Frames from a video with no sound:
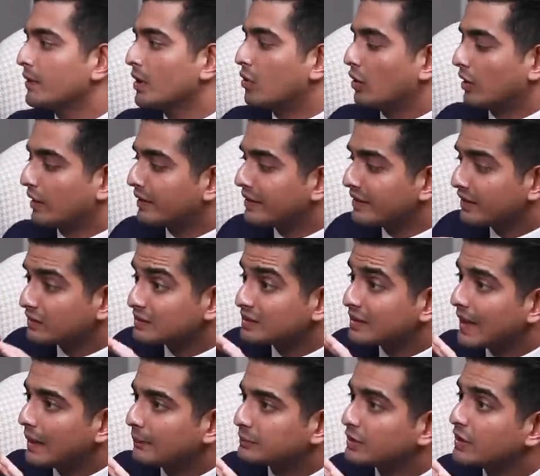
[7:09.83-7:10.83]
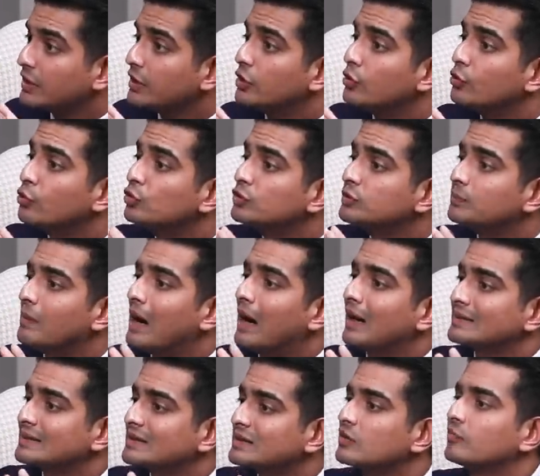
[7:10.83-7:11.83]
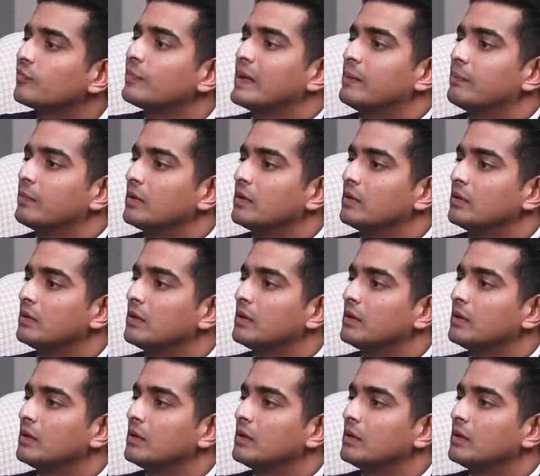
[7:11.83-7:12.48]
content creators are capturing huge masses of people.